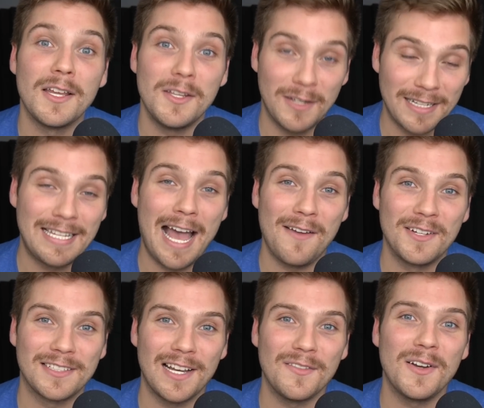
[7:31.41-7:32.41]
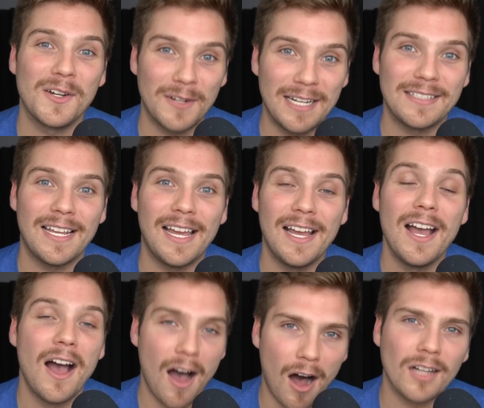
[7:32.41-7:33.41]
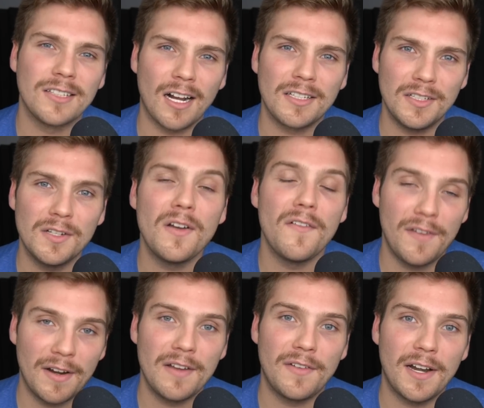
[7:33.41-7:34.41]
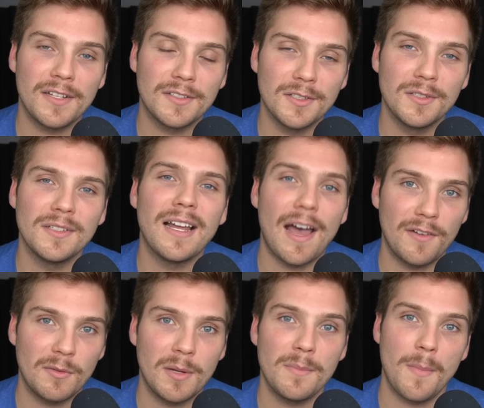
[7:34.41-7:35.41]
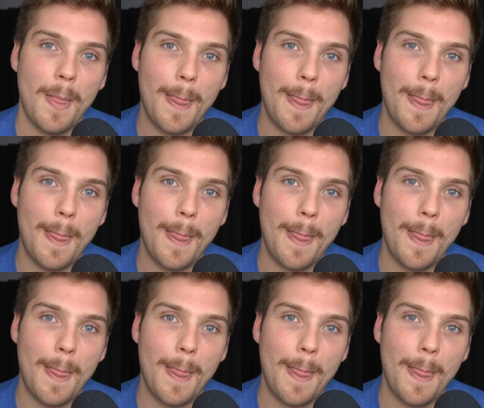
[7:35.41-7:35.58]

You guys have yourself a great day. I'll talk to you very, very soon. Have a good one.